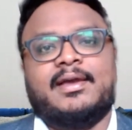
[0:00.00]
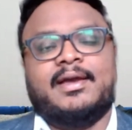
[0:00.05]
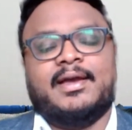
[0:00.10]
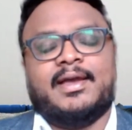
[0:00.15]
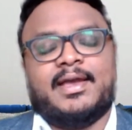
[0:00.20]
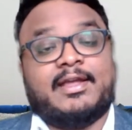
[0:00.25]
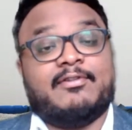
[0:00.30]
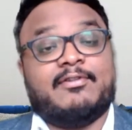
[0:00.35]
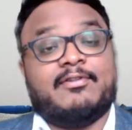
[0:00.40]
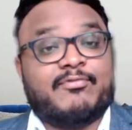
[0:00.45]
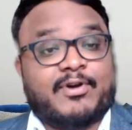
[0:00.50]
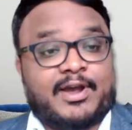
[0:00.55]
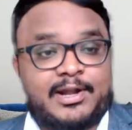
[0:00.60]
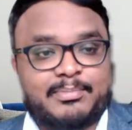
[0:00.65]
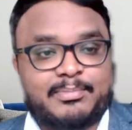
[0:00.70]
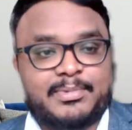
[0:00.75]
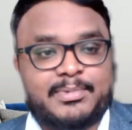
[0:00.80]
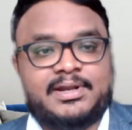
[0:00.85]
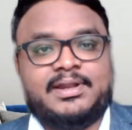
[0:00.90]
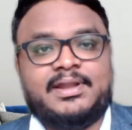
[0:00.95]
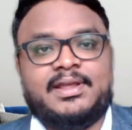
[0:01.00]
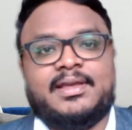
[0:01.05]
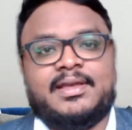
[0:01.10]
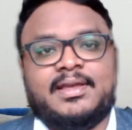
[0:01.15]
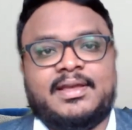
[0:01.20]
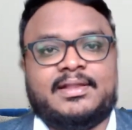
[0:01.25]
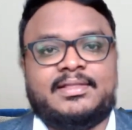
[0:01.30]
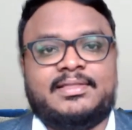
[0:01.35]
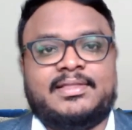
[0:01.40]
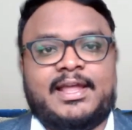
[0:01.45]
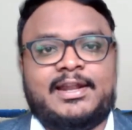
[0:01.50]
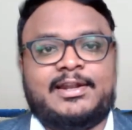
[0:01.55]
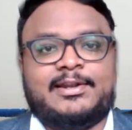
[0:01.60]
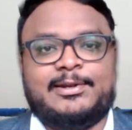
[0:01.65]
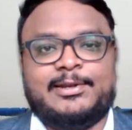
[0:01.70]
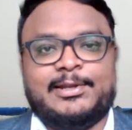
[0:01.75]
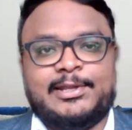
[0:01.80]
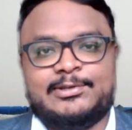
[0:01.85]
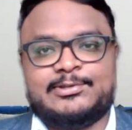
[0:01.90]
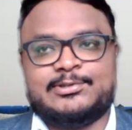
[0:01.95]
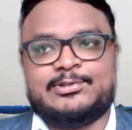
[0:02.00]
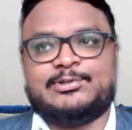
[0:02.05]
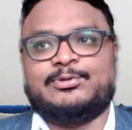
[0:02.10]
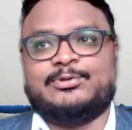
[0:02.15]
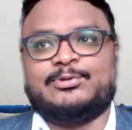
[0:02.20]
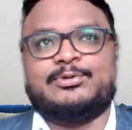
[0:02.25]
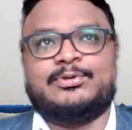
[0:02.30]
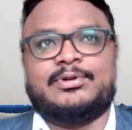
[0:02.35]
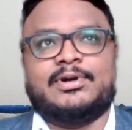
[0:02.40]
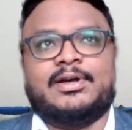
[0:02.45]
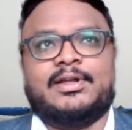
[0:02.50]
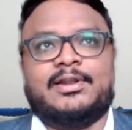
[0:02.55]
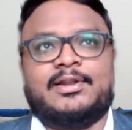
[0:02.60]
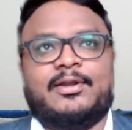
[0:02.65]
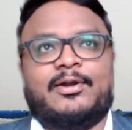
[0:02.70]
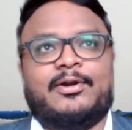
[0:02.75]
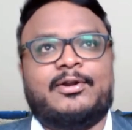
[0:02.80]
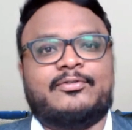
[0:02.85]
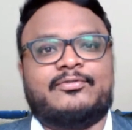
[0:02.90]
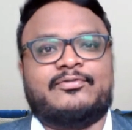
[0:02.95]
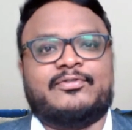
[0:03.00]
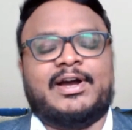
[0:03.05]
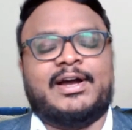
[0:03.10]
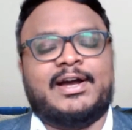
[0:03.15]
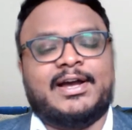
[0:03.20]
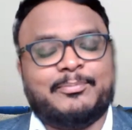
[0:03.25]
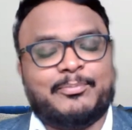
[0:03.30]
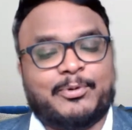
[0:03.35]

environment, that leads to a lot of uh,